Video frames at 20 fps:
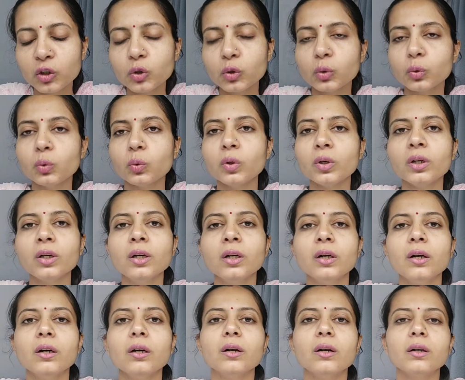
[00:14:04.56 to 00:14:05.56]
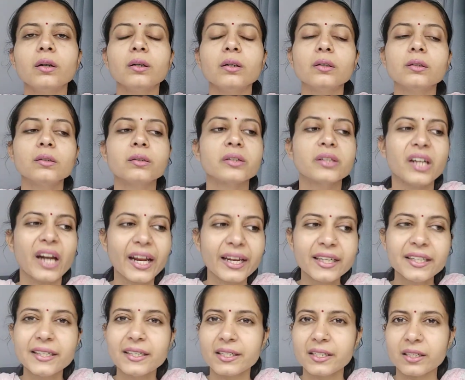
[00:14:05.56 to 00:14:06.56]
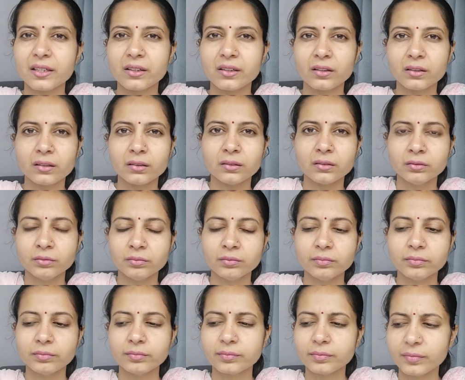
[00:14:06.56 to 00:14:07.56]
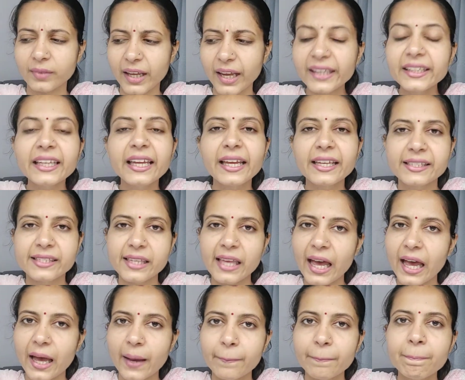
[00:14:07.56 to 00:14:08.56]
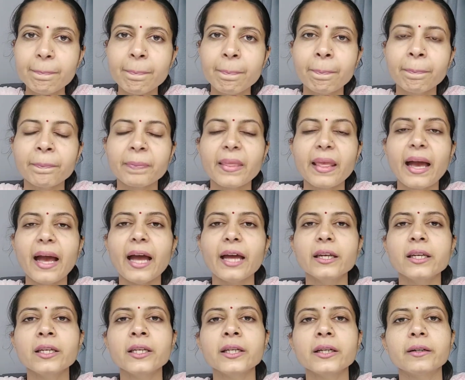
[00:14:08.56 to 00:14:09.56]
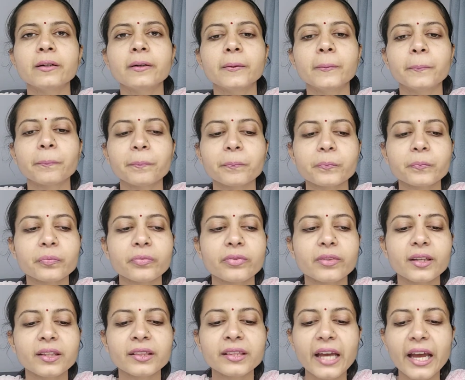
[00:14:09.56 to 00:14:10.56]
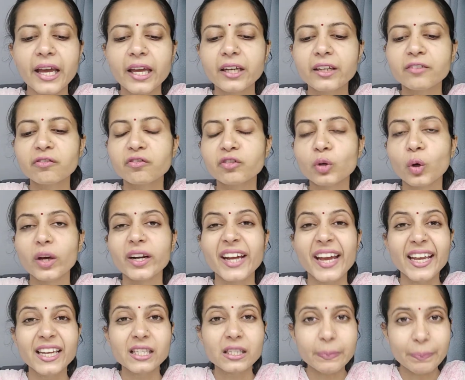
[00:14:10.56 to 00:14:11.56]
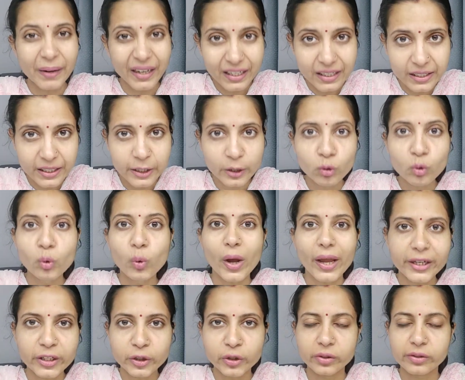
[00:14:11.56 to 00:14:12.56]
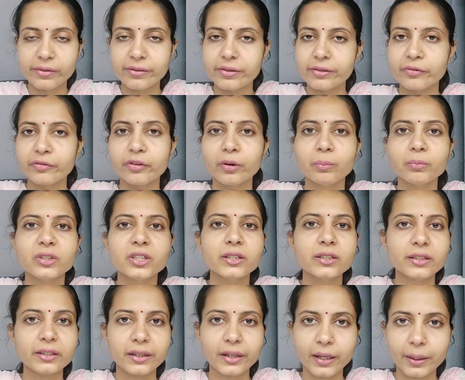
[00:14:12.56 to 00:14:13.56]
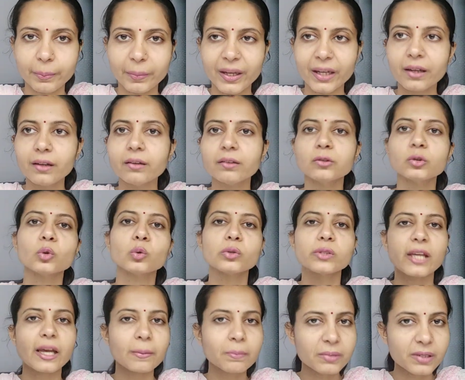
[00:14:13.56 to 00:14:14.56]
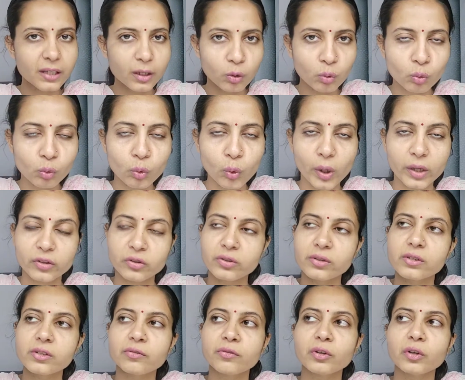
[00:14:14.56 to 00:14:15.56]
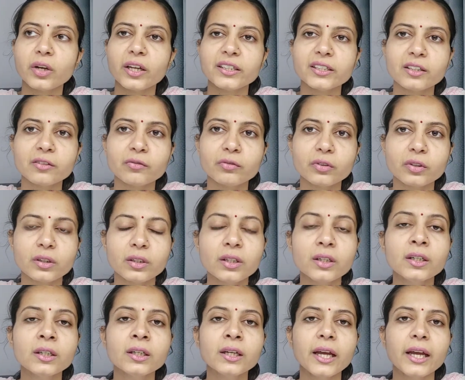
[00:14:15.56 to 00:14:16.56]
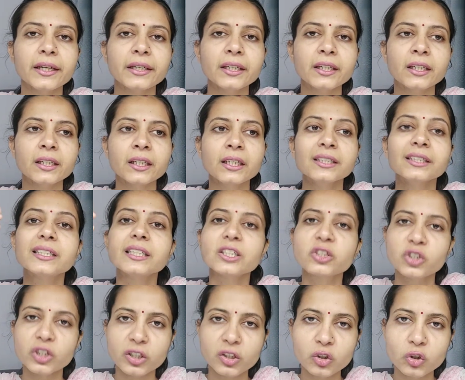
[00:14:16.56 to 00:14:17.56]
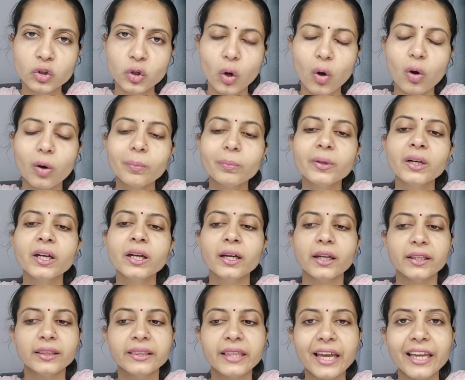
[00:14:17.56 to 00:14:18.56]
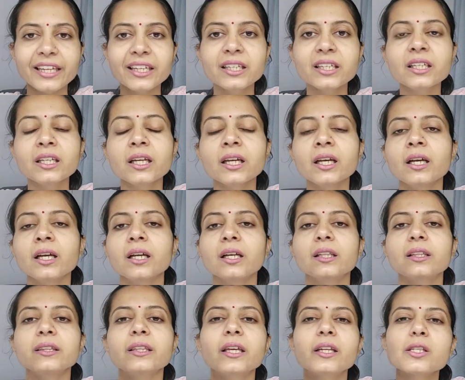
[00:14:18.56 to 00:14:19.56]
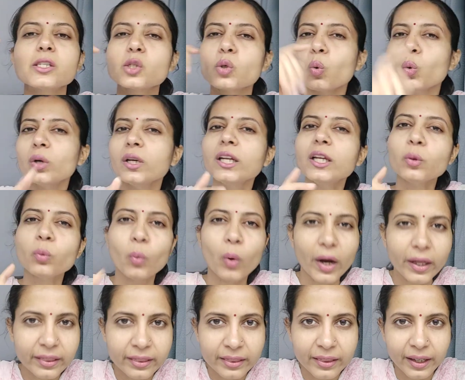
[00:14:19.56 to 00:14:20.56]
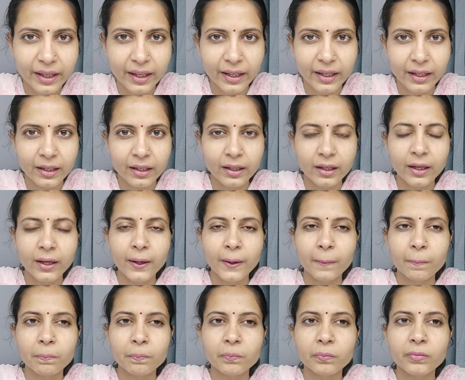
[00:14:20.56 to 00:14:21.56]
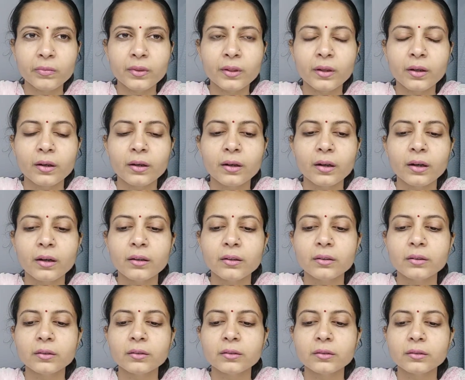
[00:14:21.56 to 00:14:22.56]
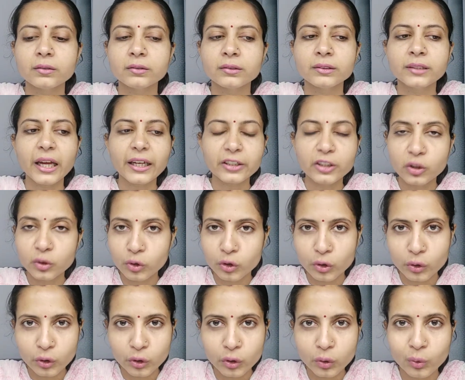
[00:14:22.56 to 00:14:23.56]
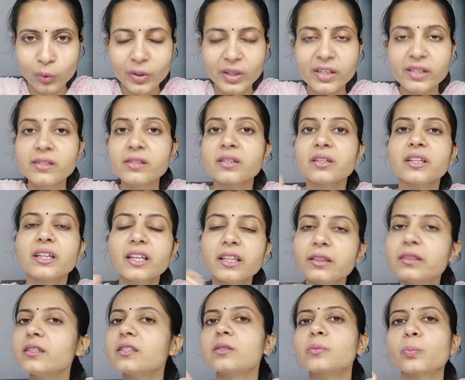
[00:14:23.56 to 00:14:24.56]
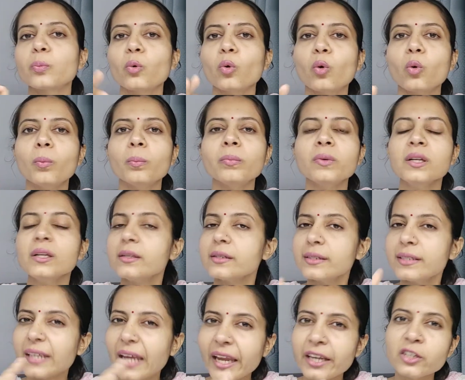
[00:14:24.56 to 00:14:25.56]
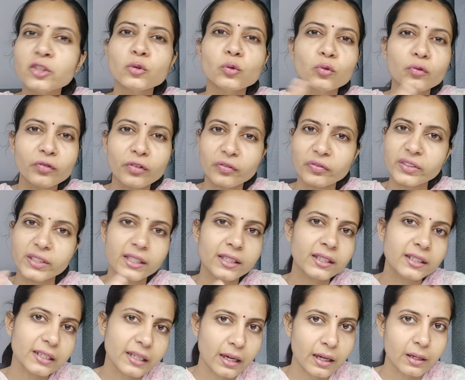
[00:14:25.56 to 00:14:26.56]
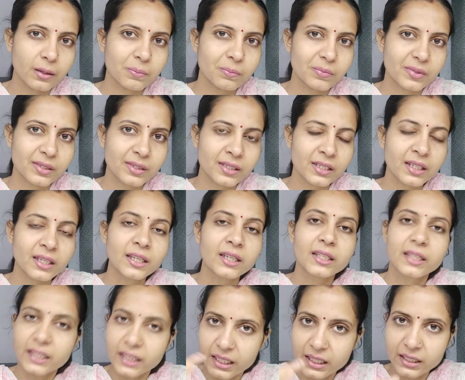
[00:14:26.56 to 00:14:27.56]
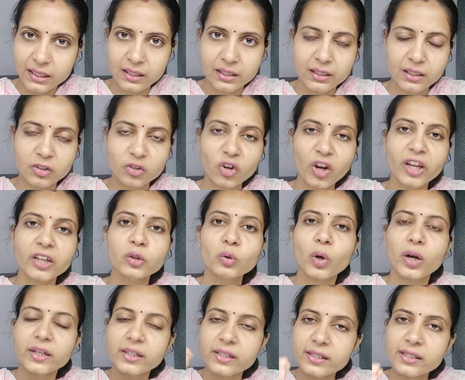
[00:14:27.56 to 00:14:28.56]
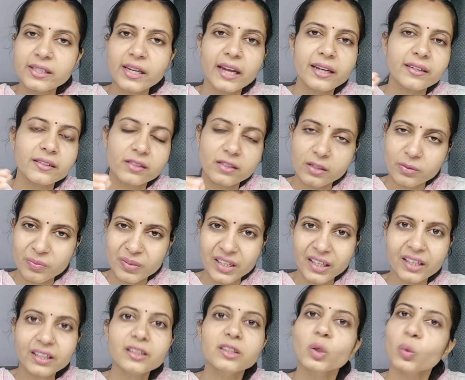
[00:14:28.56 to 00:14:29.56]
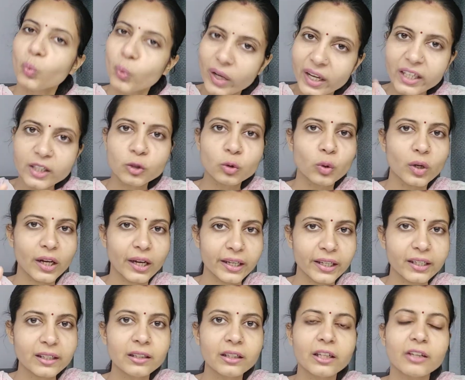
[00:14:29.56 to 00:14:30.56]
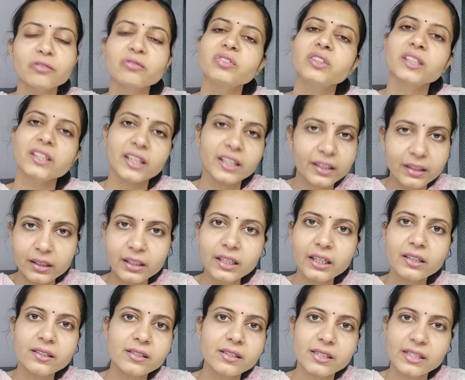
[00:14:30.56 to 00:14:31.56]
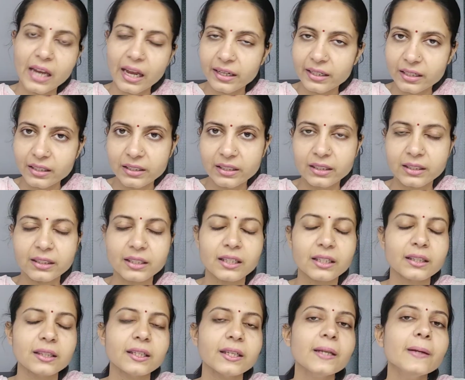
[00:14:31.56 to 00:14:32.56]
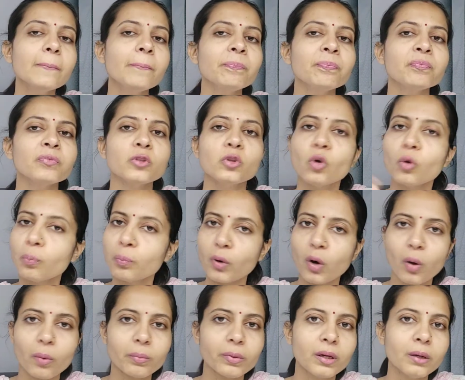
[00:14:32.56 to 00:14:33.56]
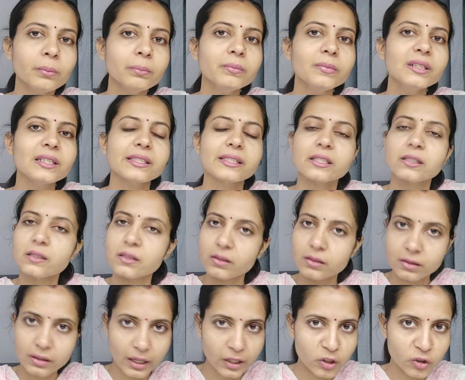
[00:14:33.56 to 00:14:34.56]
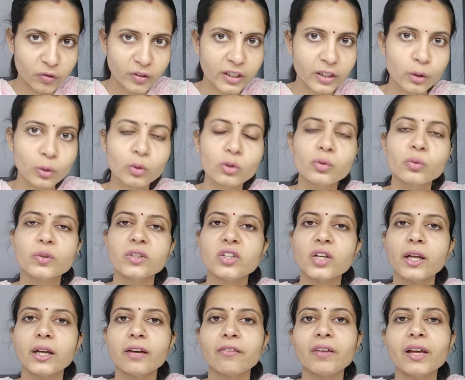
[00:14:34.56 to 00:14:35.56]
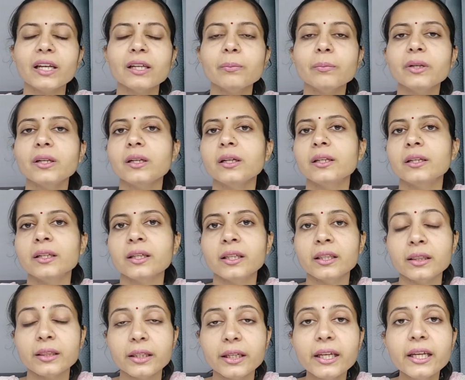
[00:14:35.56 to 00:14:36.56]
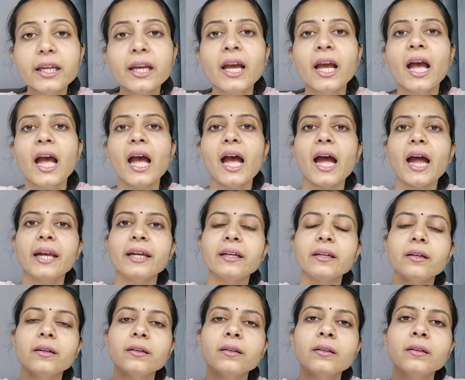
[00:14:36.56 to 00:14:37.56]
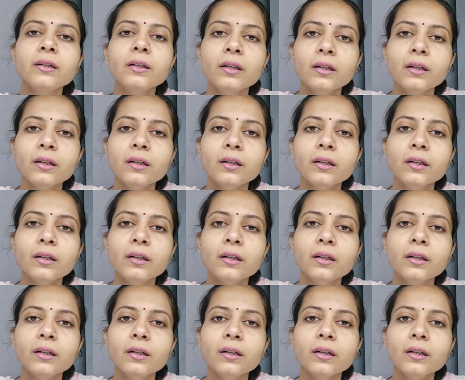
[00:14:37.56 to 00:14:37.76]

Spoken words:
to write any exam, and there, if you are expecting questions from Tintern Abbey, those MCQ questions, if you're writing for any teaching job, then there is only one thing that you should do, is read this poem 10 to 15 times. read it, try to understand its meaning the way you like. If in Hindi, understand it in Hindi, no problem. Listen such videos which are available in Hindi, and uh,